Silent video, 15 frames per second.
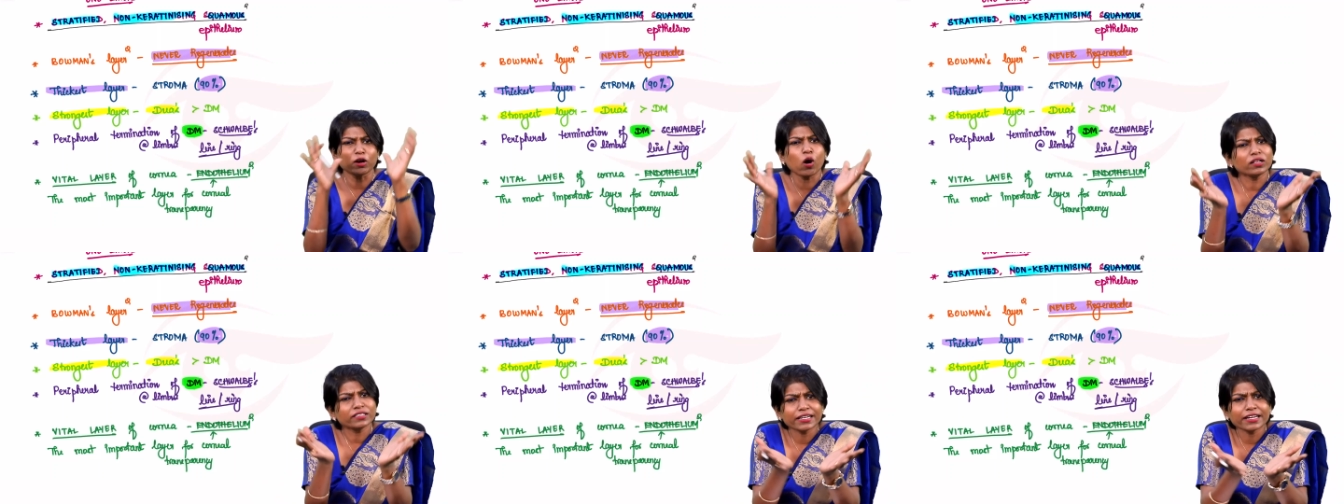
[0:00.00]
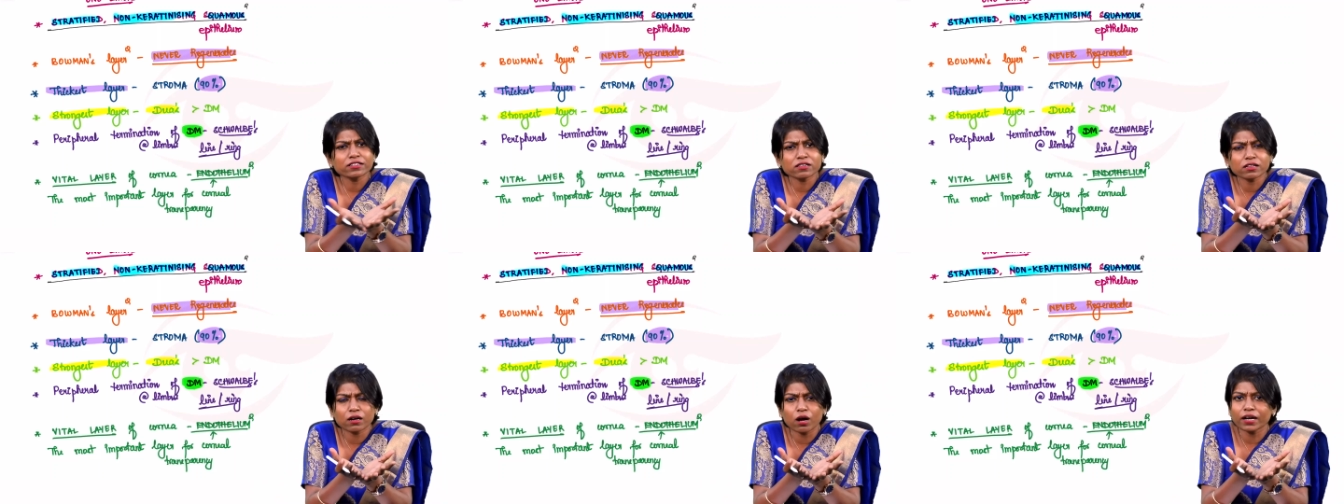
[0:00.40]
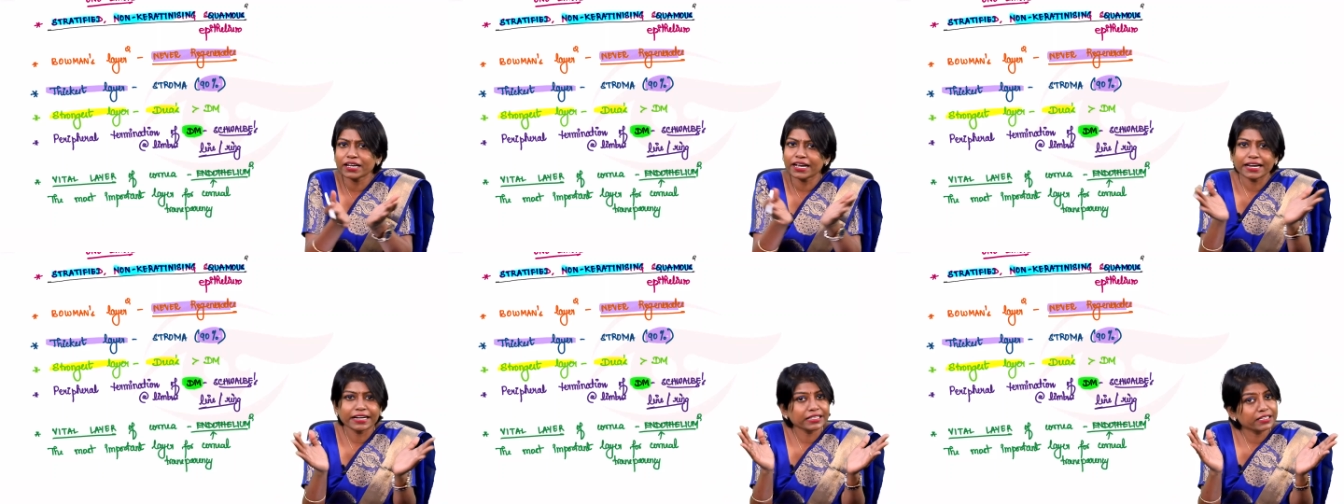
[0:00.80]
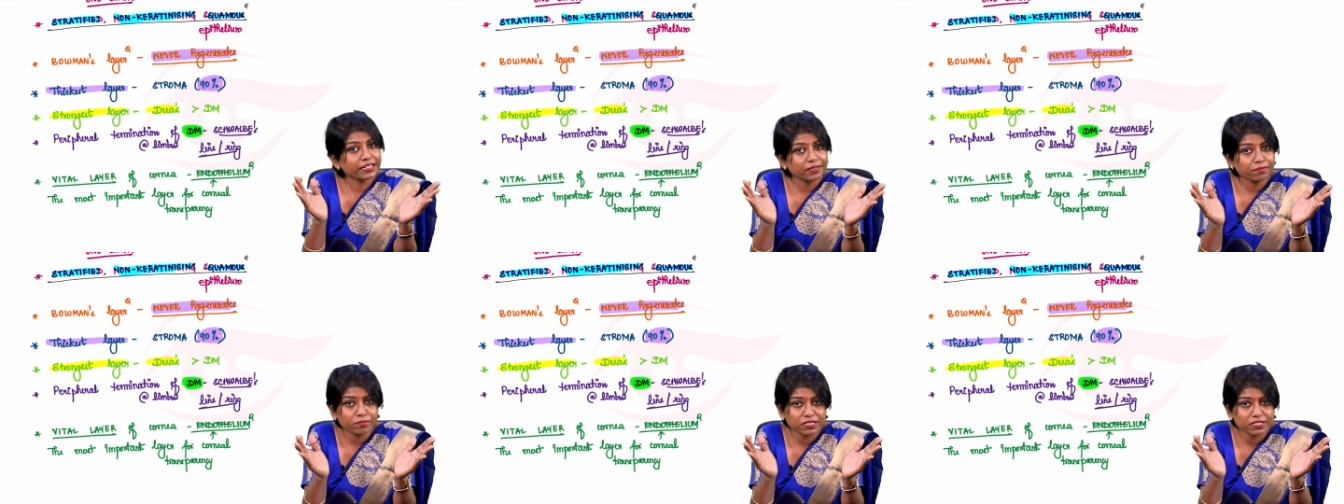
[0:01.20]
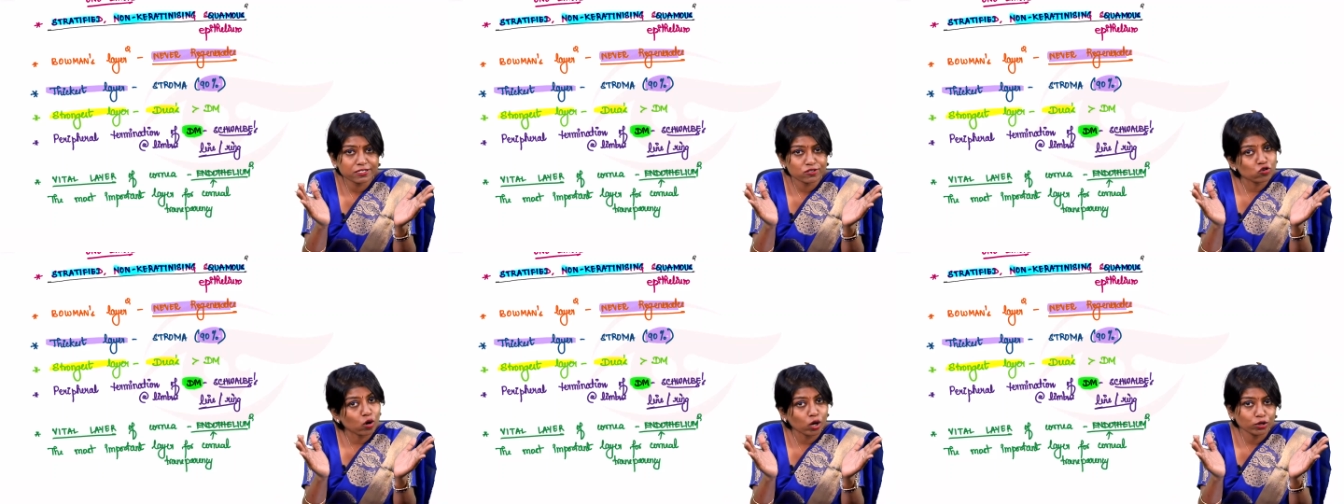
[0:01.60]
I mean, all the layers of the cornea end at the
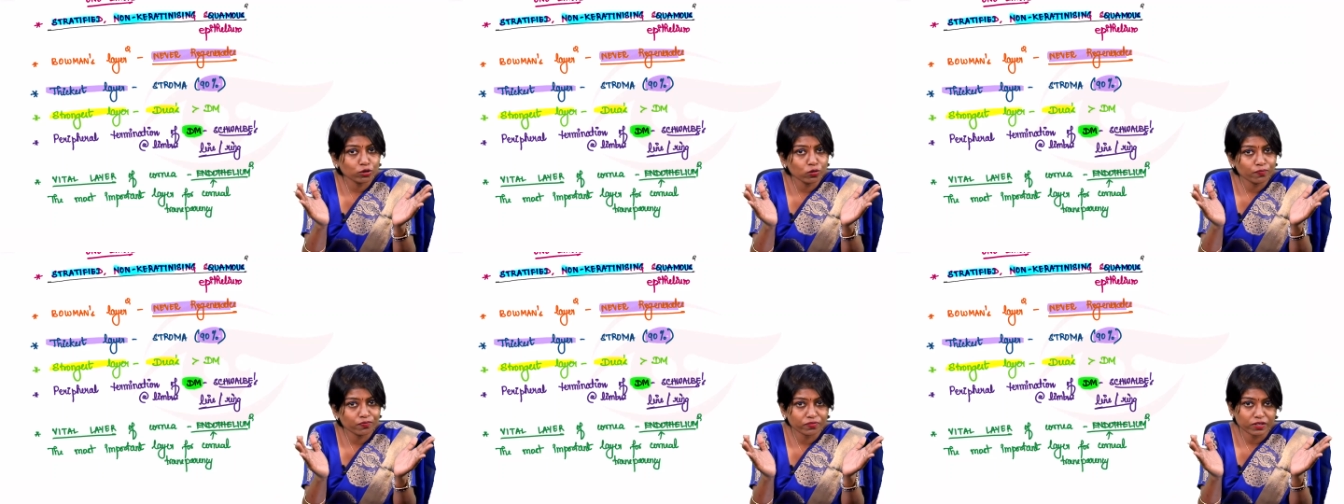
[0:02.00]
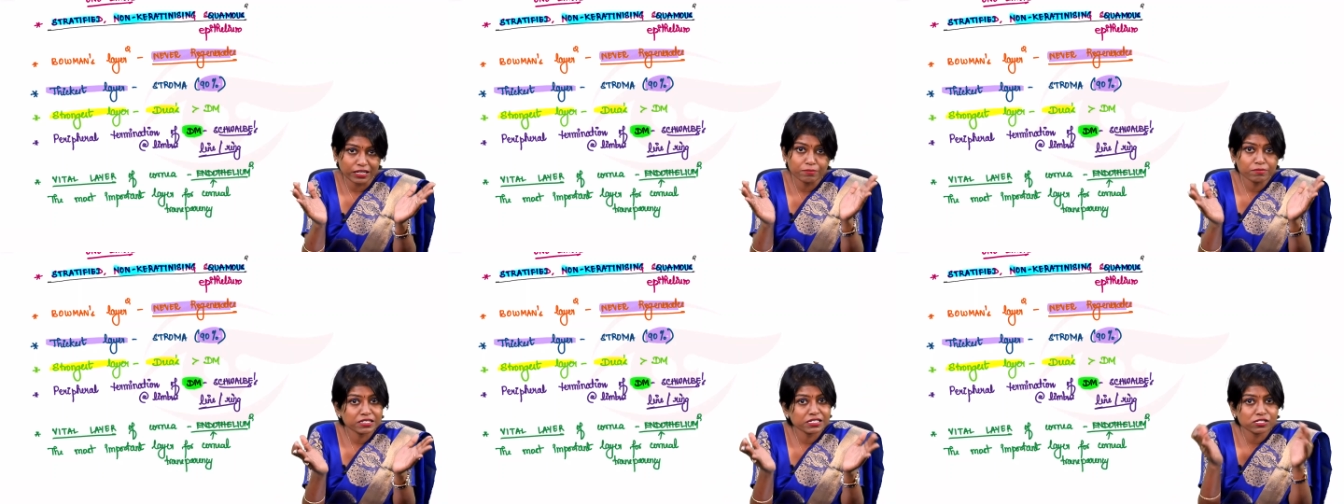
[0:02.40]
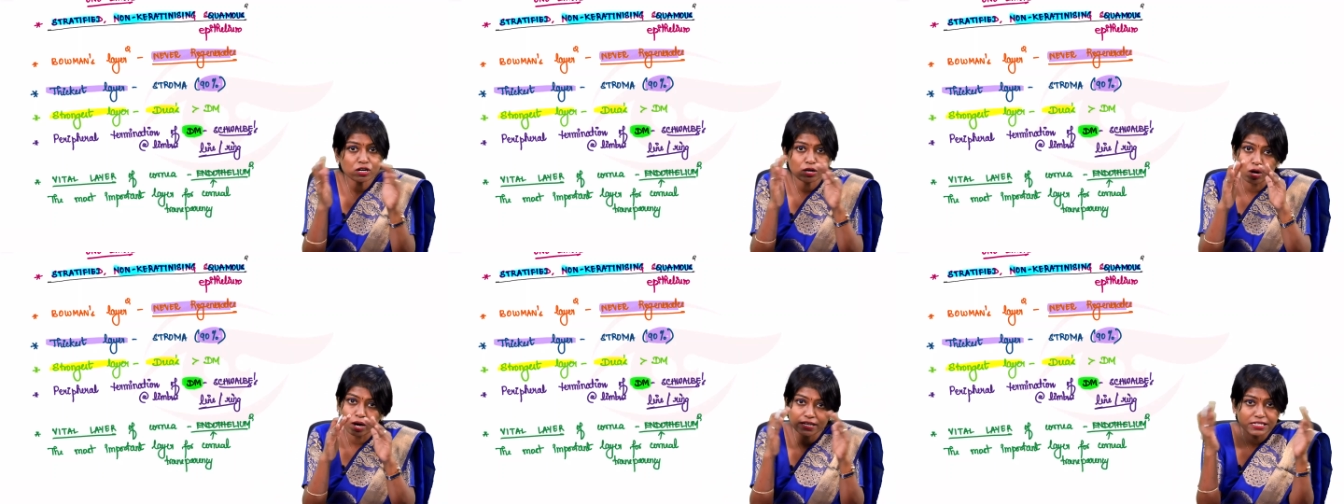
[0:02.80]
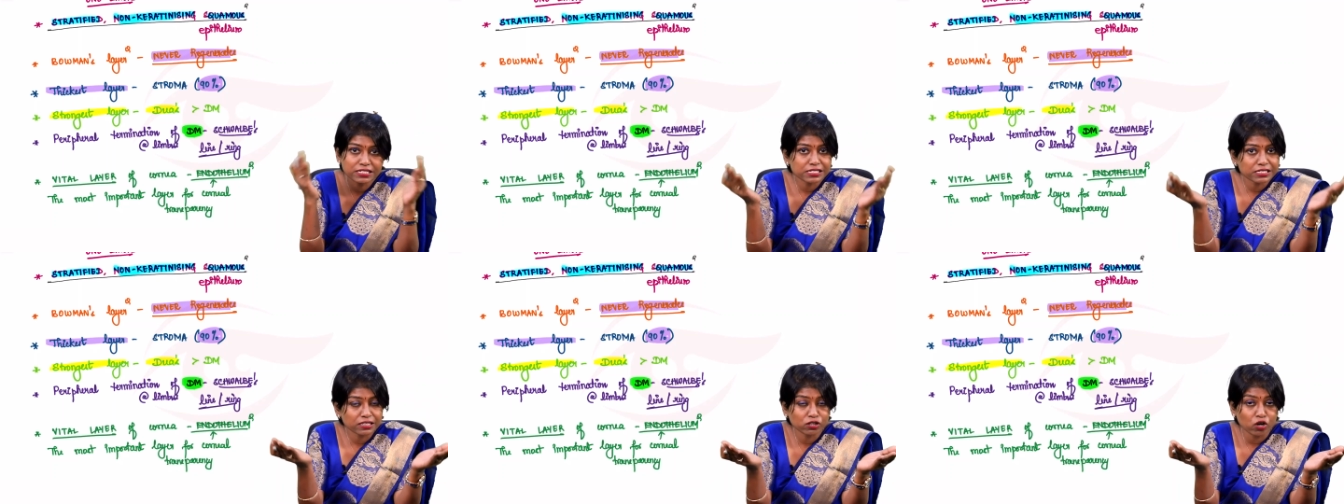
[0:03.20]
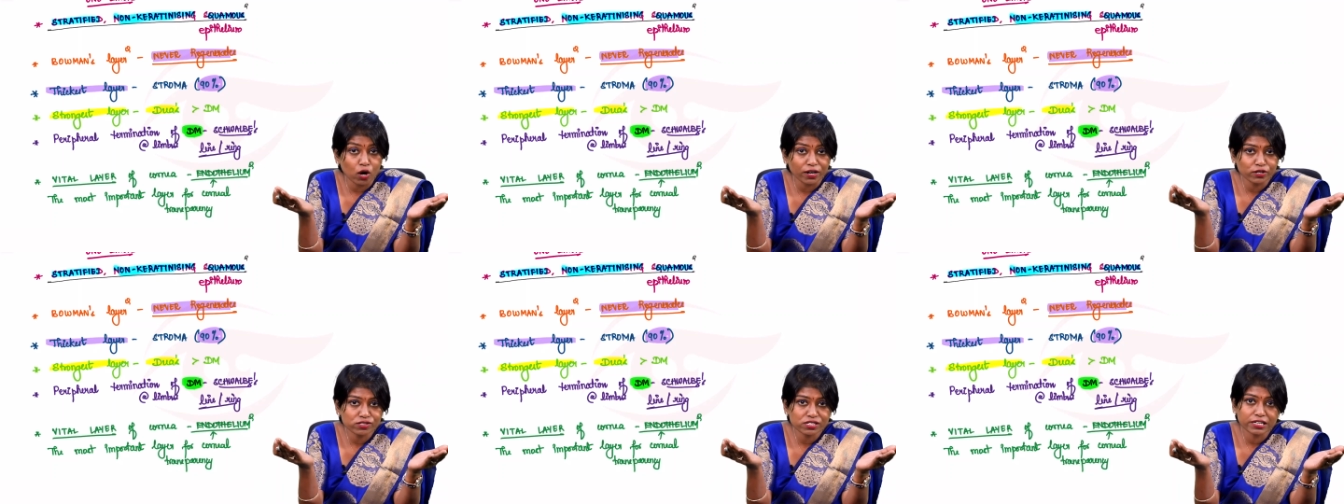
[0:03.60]
limbus. You all know limbus is your
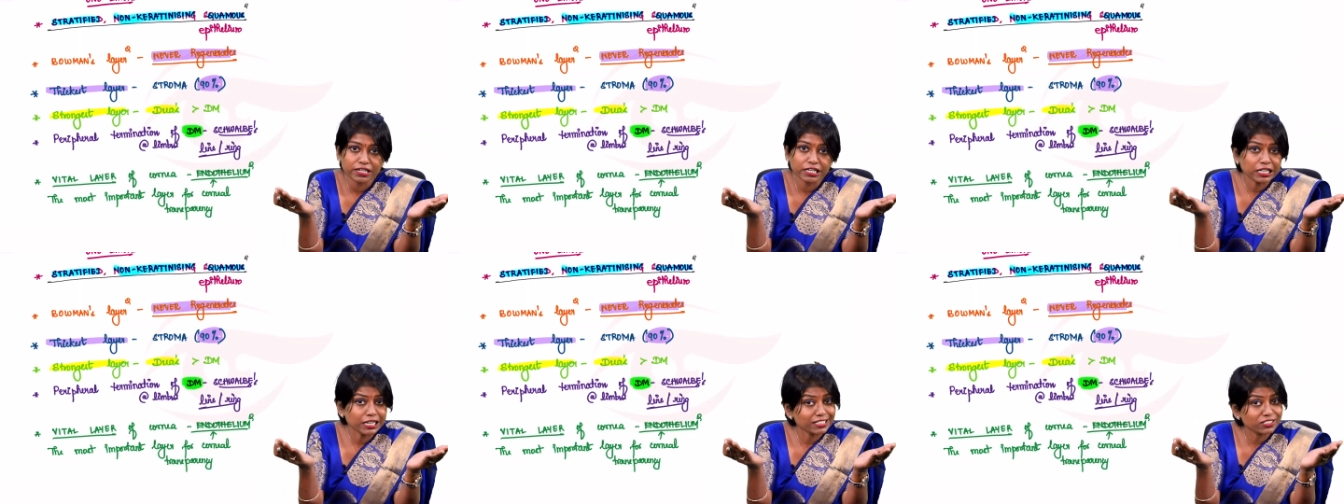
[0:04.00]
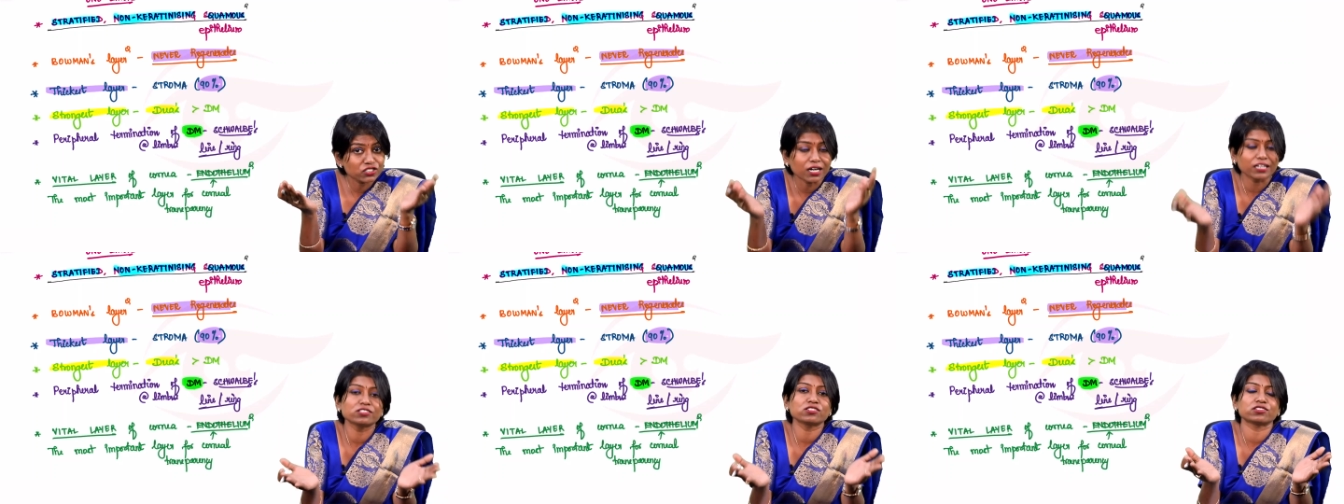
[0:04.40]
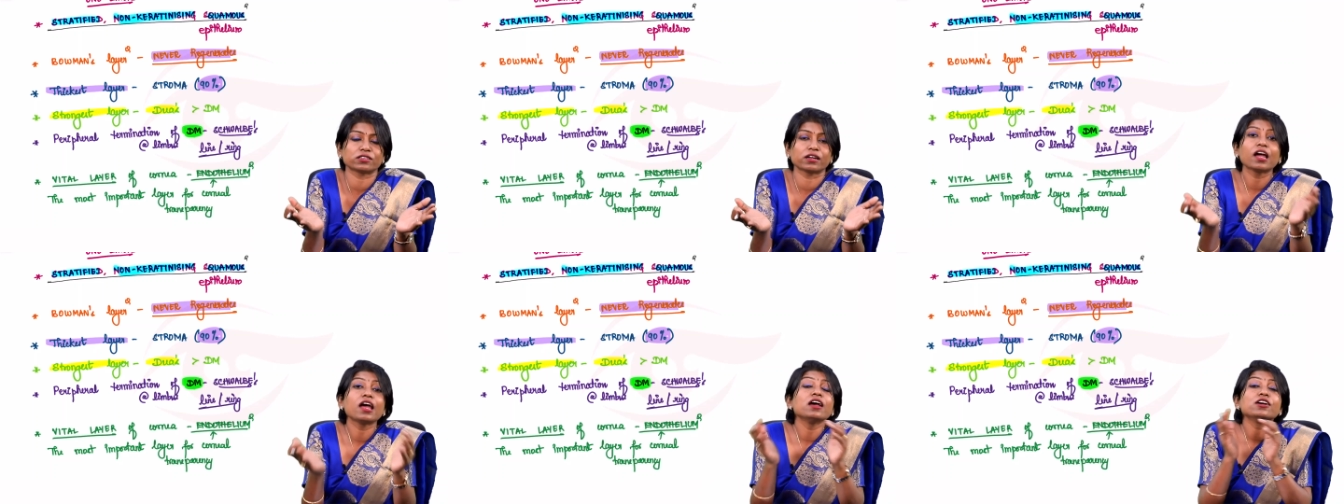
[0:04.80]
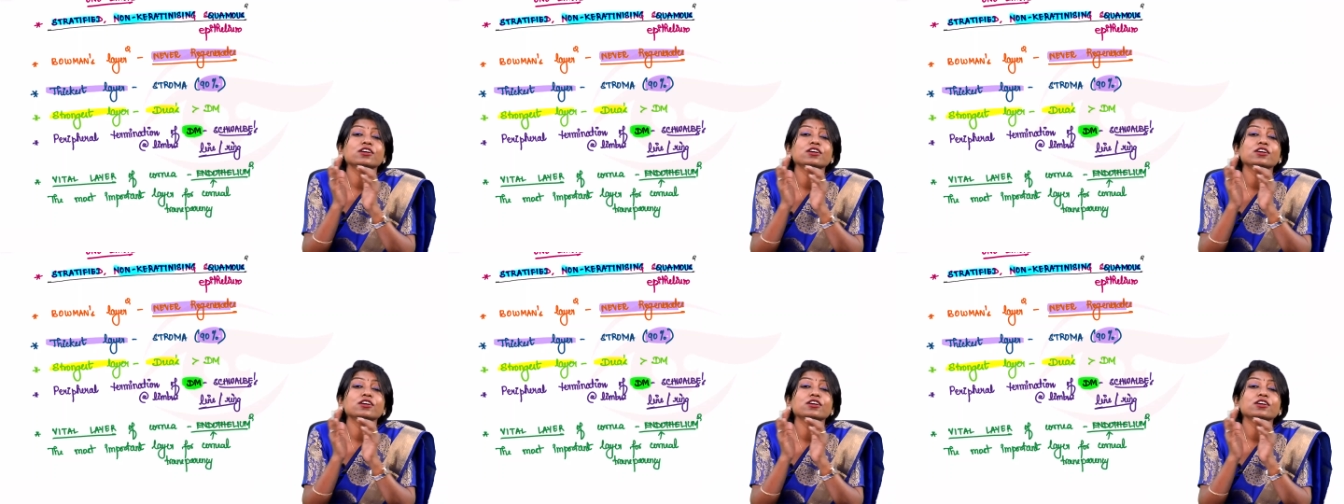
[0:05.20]
corneoscleral junction.